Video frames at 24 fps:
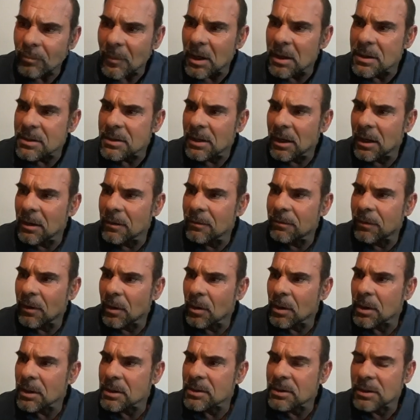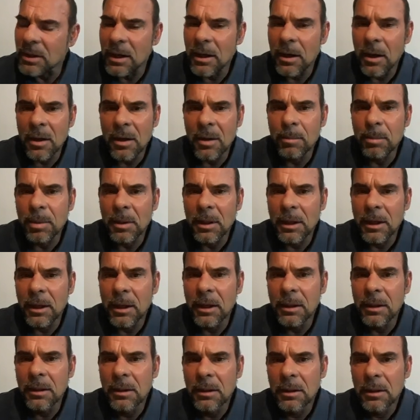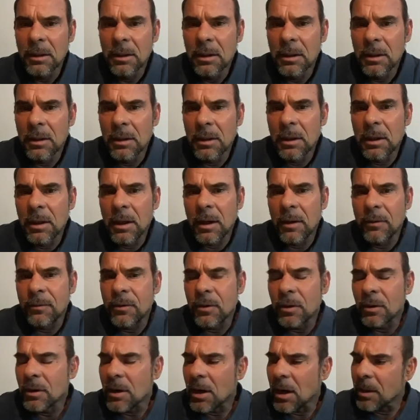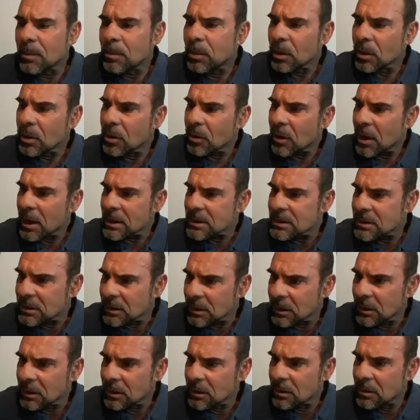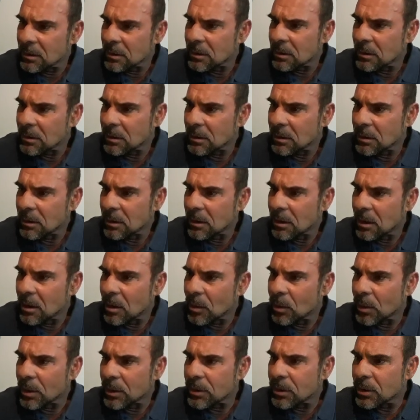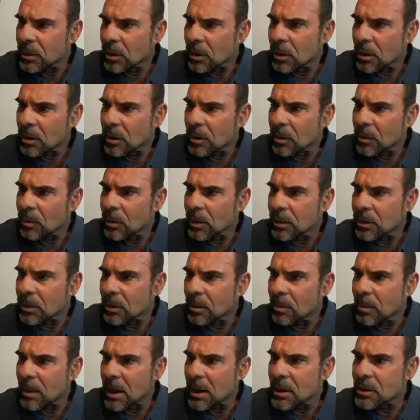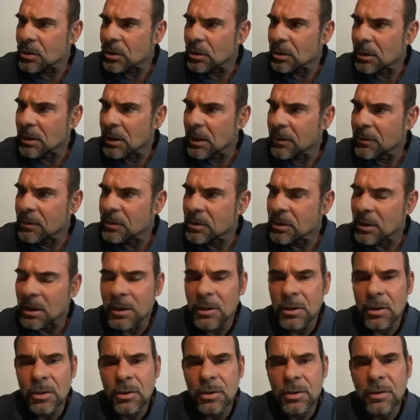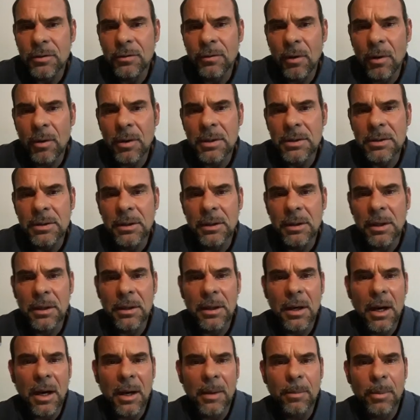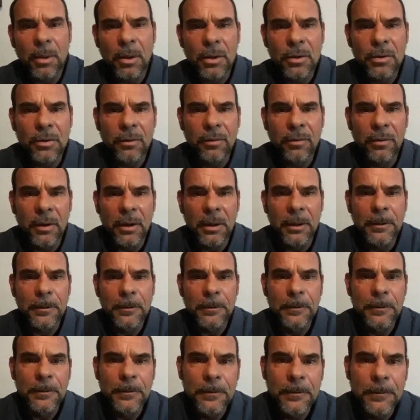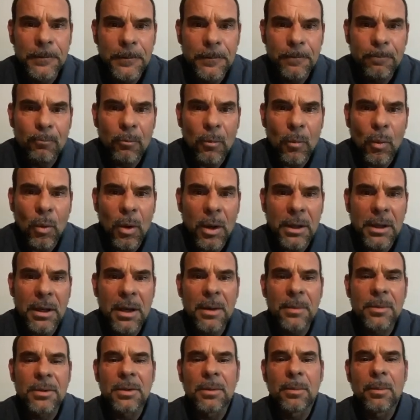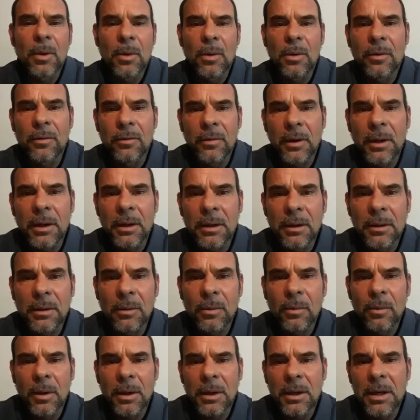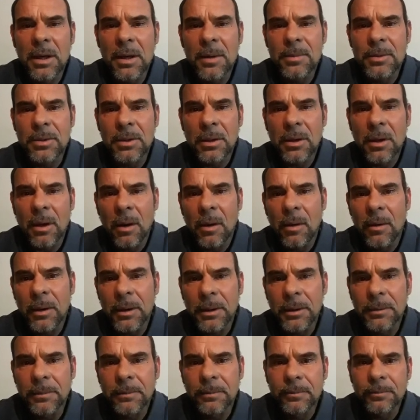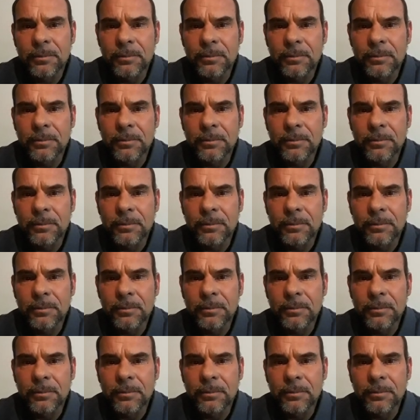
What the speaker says: staying focused, stay on a plan. If you're not progressing with your major lifts and you're just focusing on hypertrophy, what keeps you motivated? What keeps you going?